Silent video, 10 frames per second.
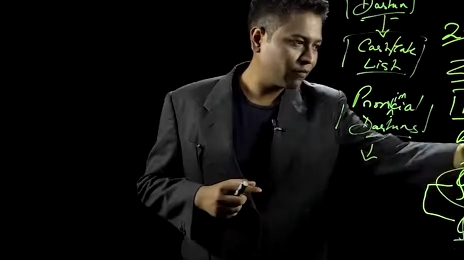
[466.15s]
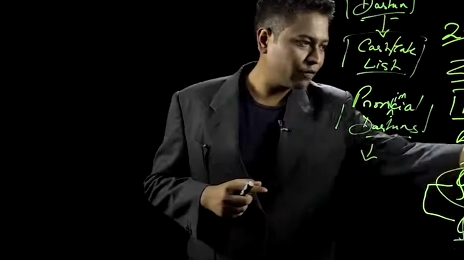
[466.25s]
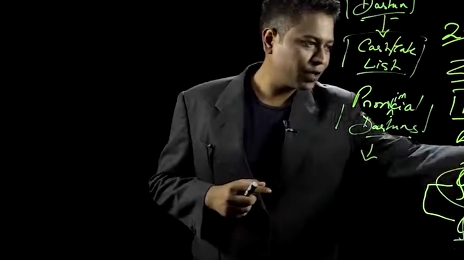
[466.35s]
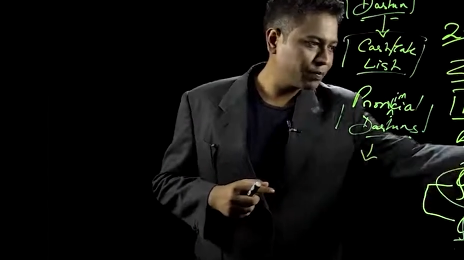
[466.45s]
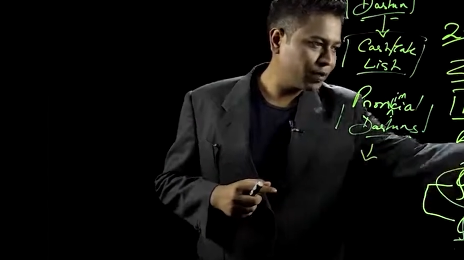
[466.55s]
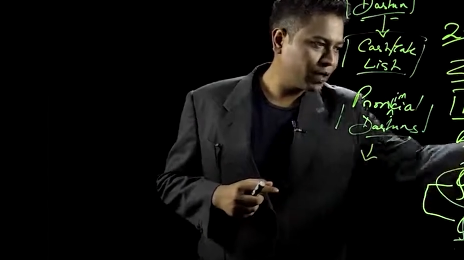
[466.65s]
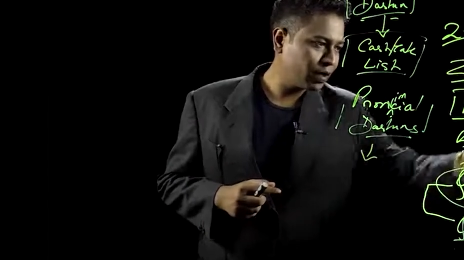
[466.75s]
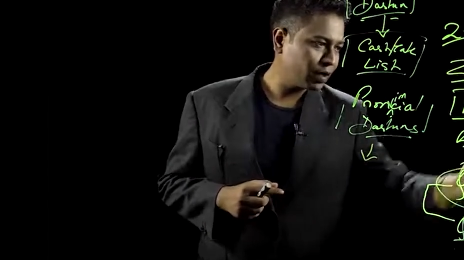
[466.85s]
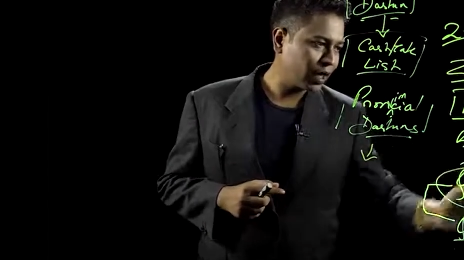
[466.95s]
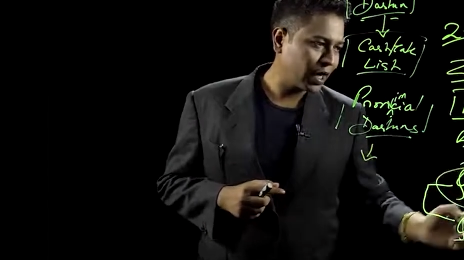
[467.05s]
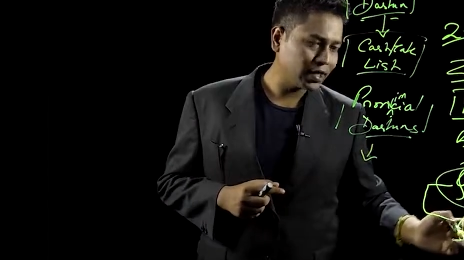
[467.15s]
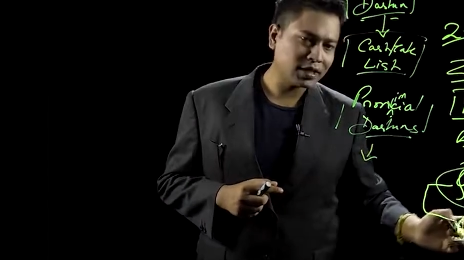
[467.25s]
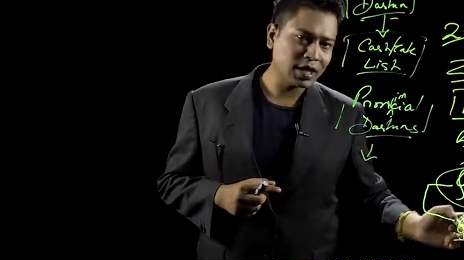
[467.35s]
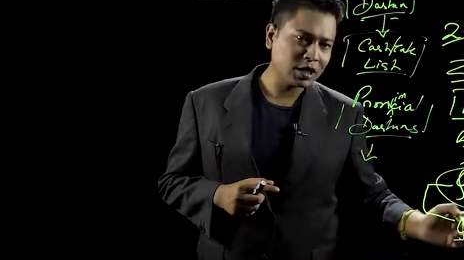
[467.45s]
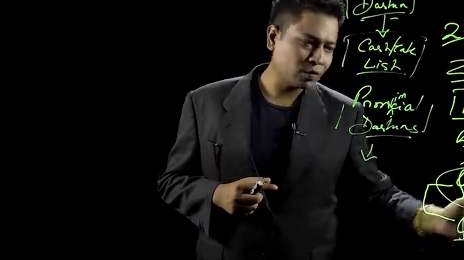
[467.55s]
the first being the
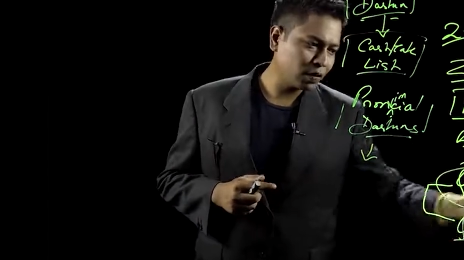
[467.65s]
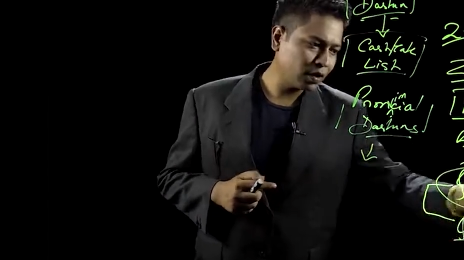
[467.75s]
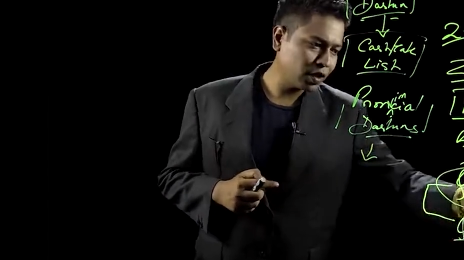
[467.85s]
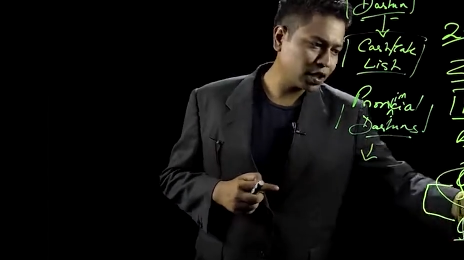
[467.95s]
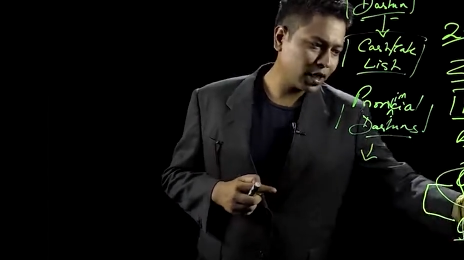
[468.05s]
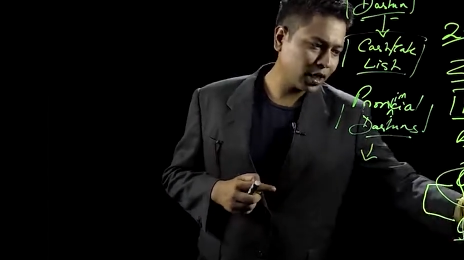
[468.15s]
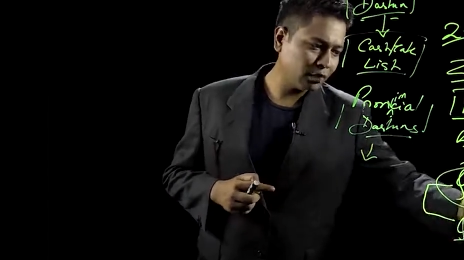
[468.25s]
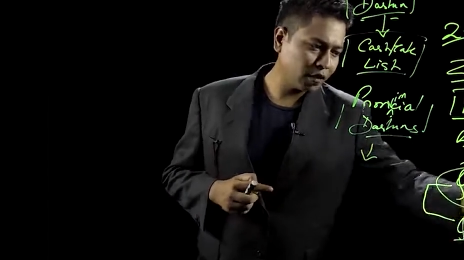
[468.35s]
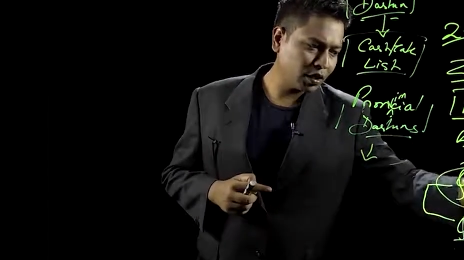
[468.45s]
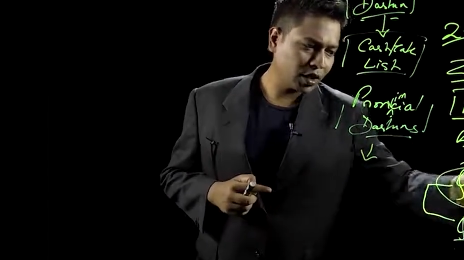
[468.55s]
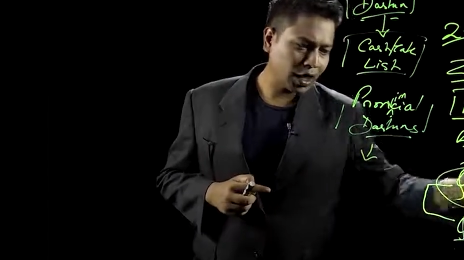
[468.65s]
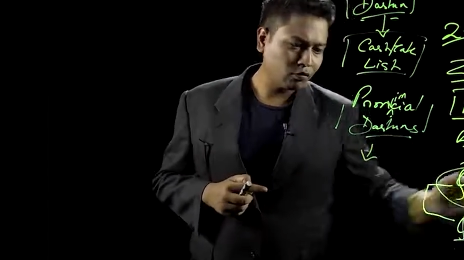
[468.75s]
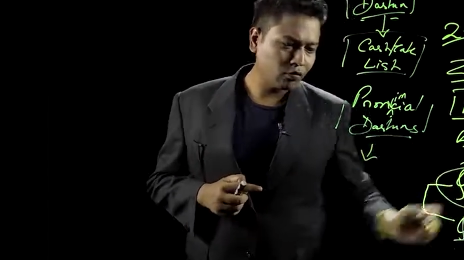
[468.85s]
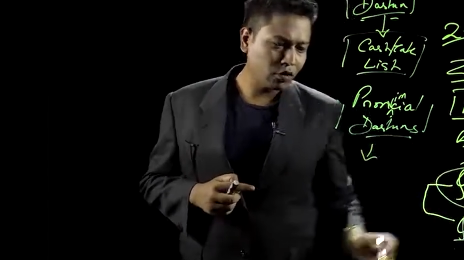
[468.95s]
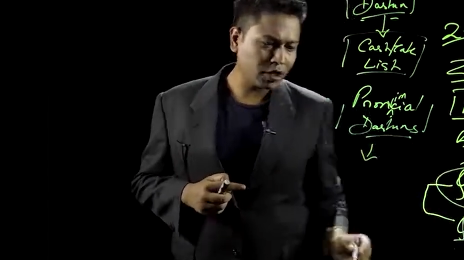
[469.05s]
Khalisa experiment, the second being the
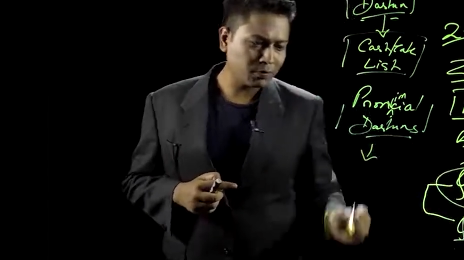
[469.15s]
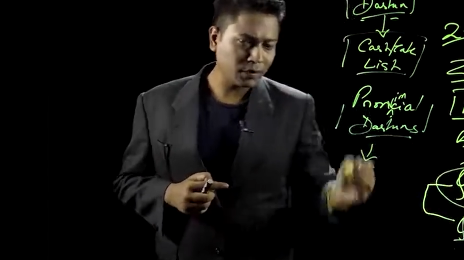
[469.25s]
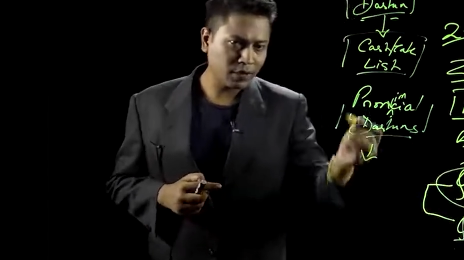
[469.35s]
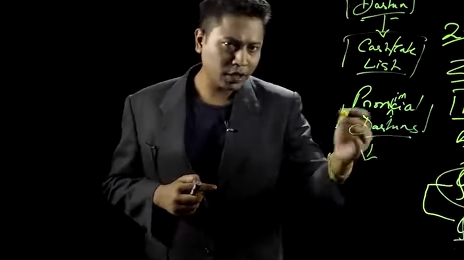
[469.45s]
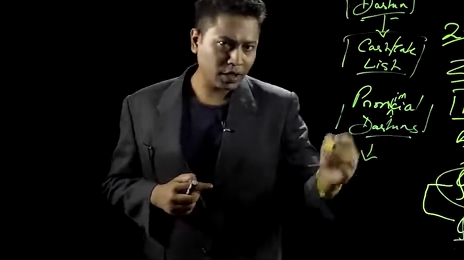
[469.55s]
Kanungo experiment,